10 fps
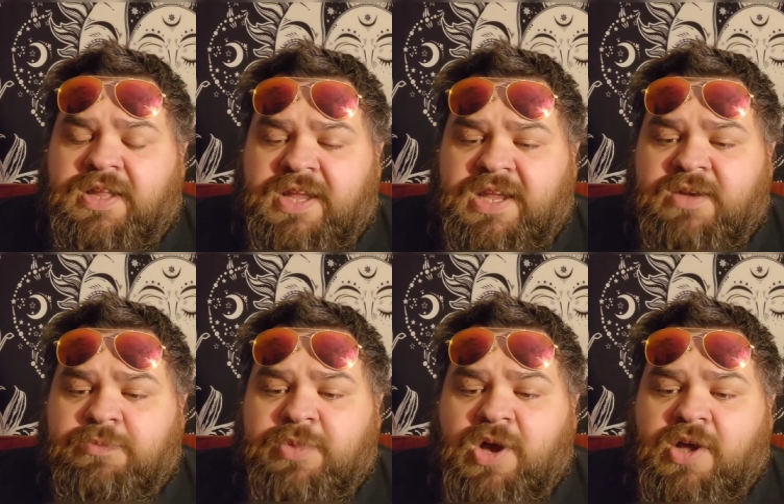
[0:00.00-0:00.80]

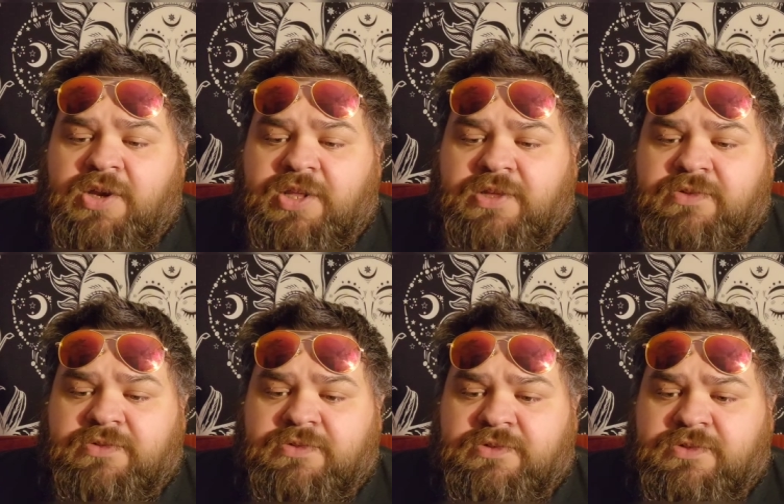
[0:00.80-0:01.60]
and body.
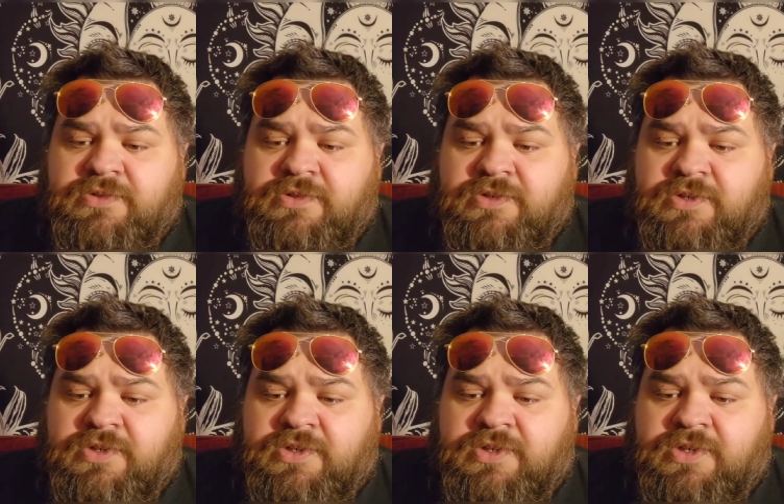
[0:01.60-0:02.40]

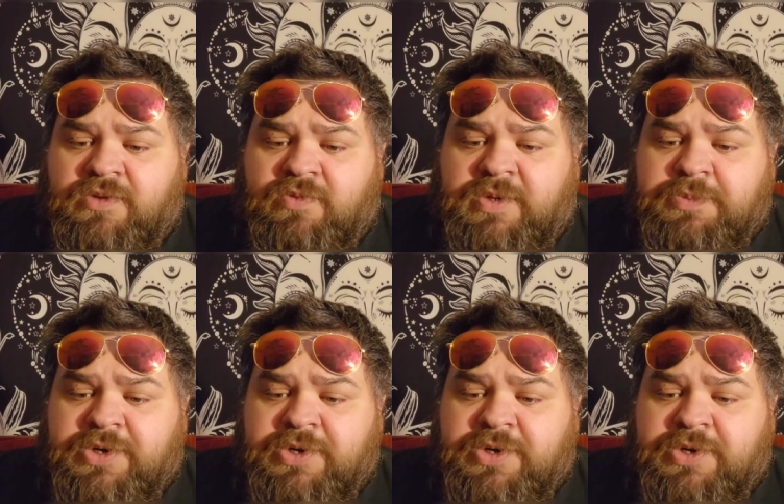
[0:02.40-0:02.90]
When